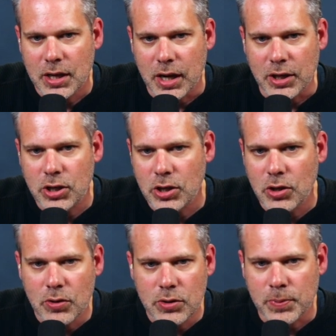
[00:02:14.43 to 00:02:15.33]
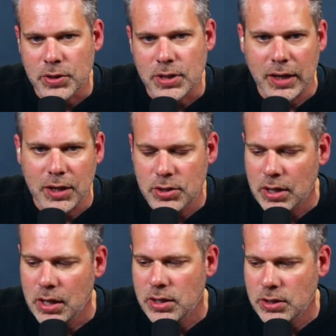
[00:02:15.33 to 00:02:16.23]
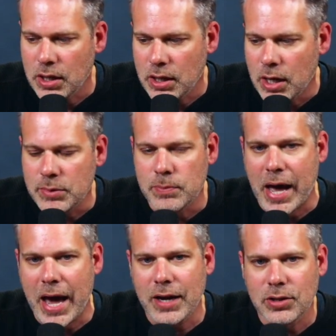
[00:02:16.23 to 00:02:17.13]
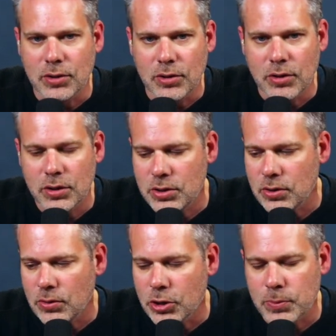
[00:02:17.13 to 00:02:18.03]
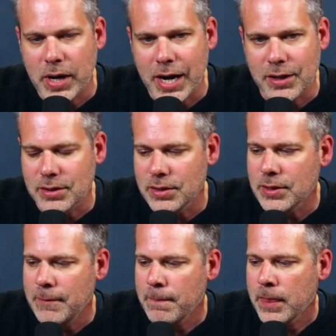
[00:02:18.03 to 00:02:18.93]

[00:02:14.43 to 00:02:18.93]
a huge percentage comes back to to those practices.